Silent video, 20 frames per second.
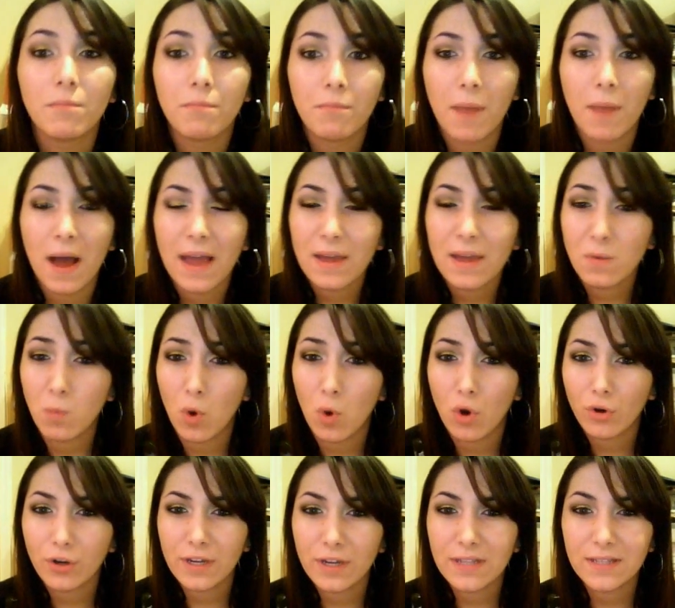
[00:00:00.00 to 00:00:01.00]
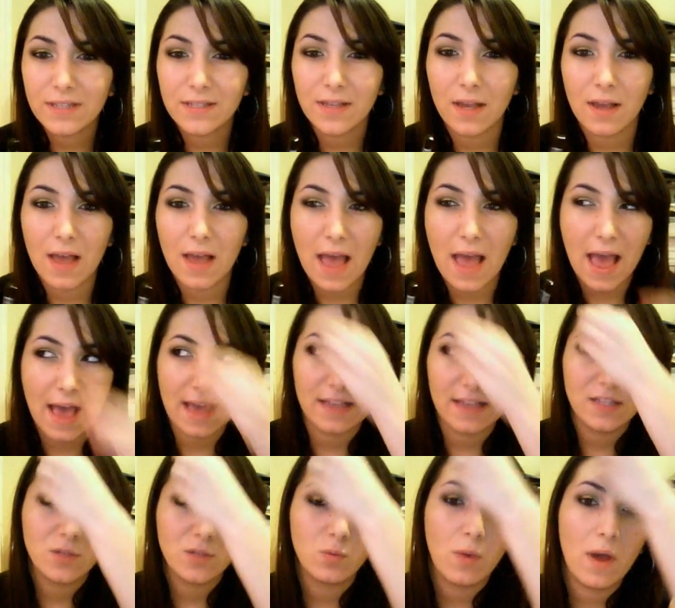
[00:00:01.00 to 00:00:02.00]
my Walgreens stuff
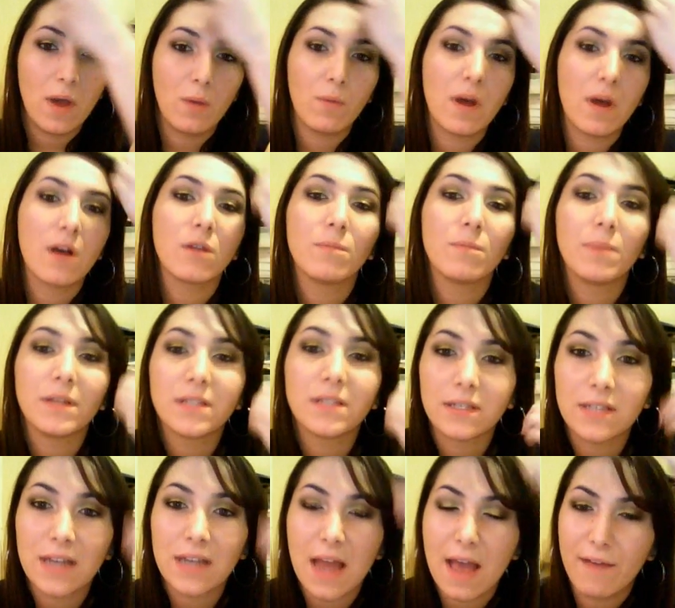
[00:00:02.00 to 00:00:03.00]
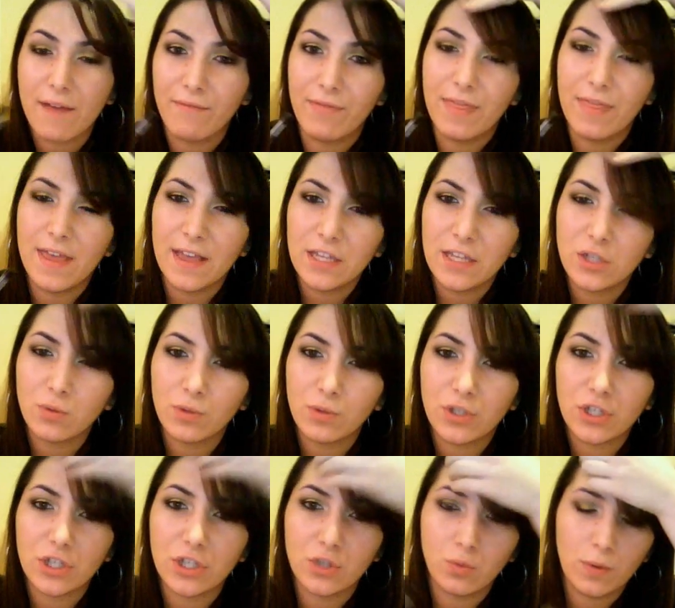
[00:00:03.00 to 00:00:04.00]
has Wet n Wild but doesn't have this,
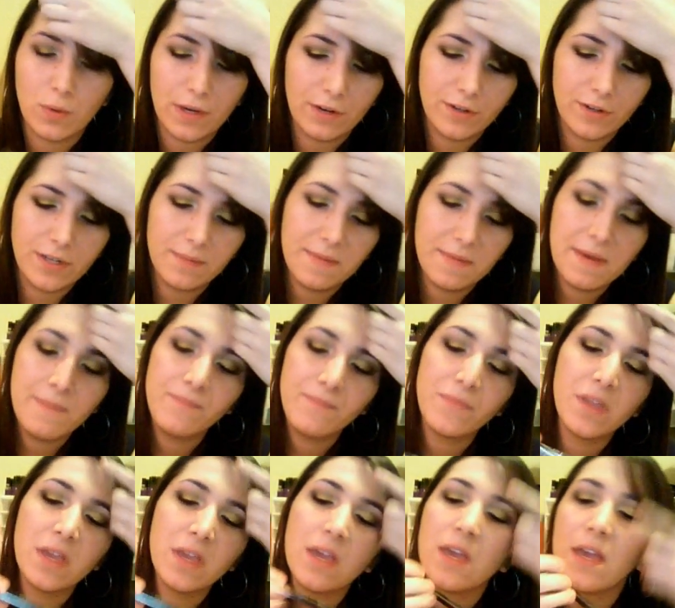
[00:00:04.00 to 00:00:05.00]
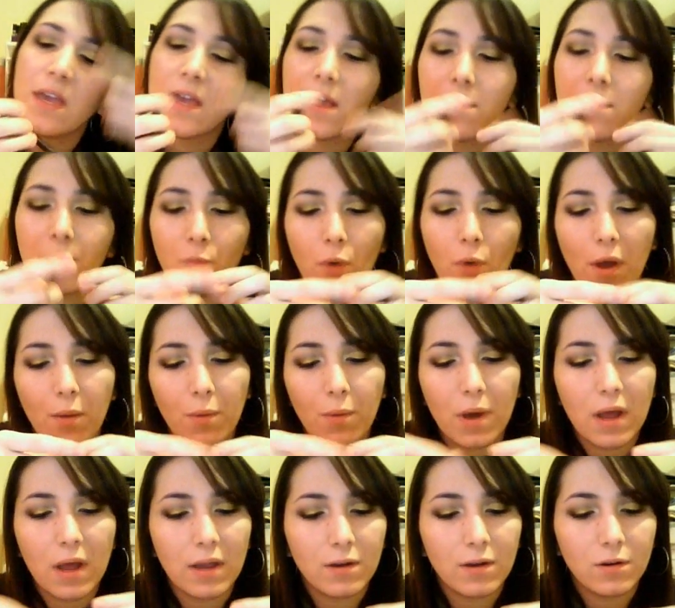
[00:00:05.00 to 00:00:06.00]
which is weird to me. Wet n
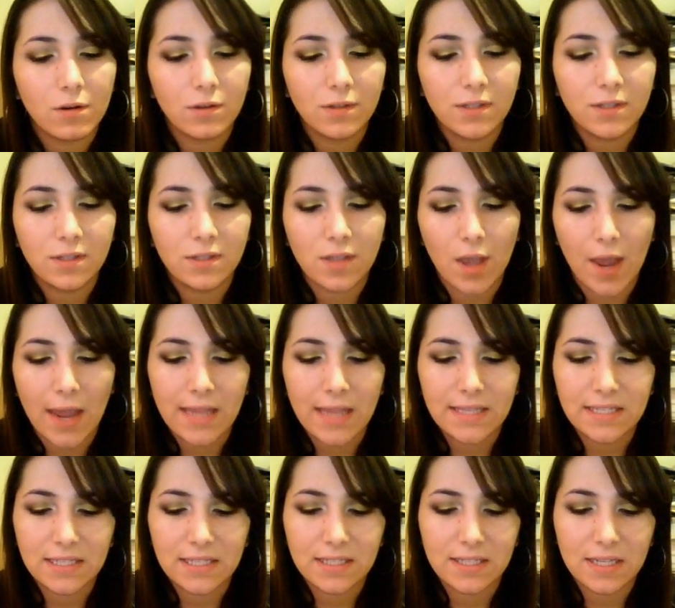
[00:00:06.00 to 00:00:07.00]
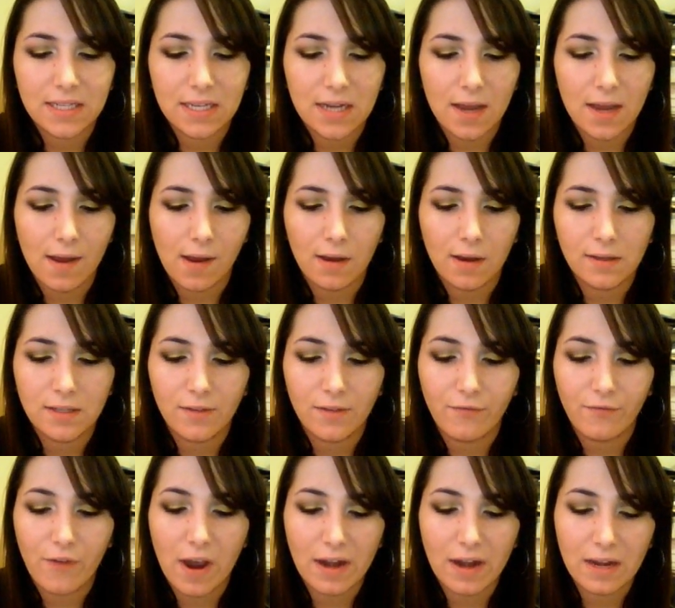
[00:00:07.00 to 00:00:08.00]
Wild's 869
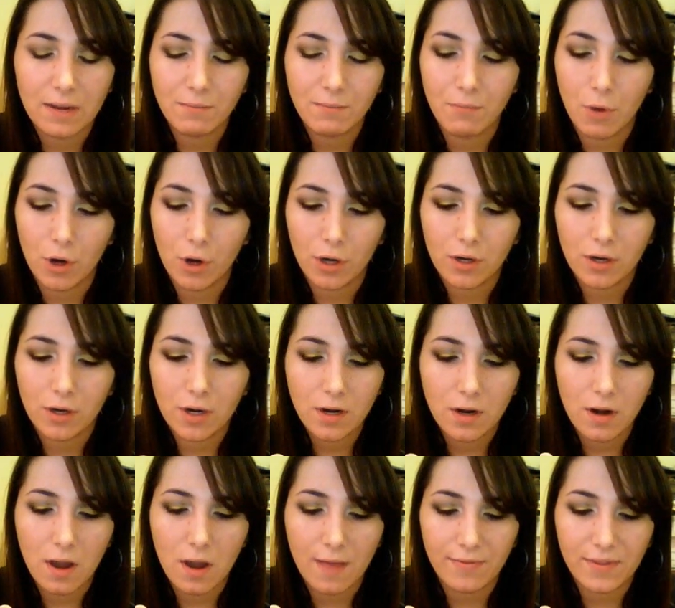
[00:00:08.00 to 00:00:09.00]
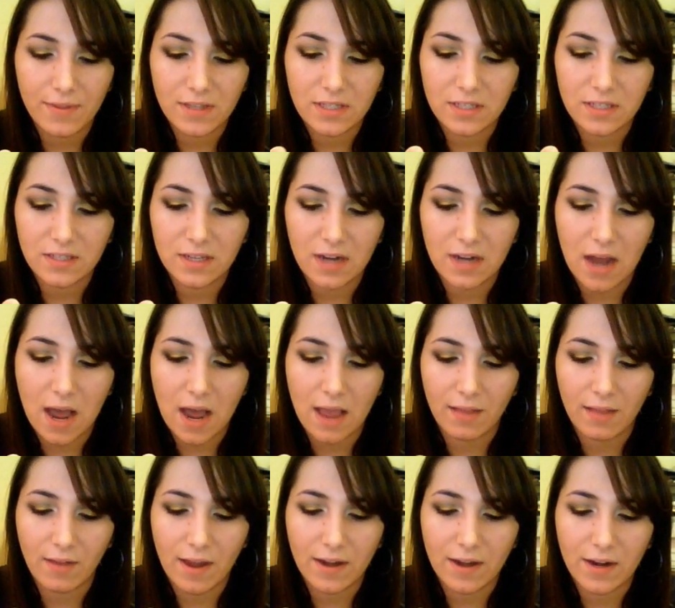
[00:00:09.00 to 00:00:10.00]
defining marker, and this is an
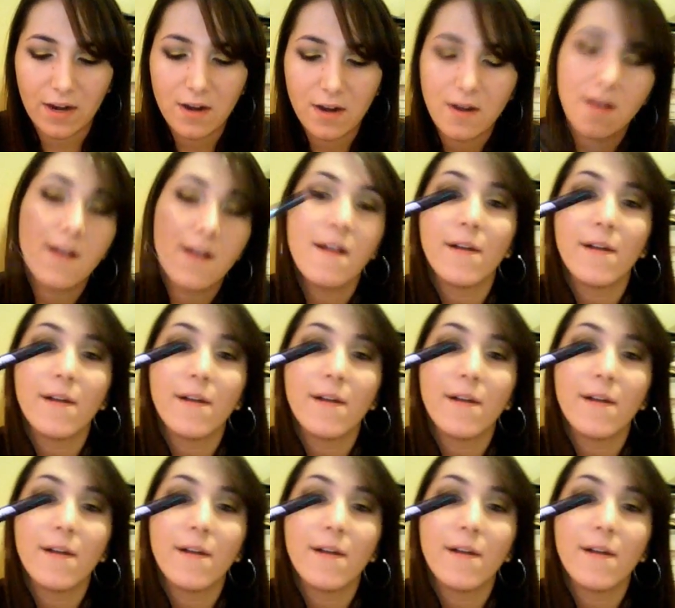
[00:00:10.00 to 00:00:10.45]
eyeliner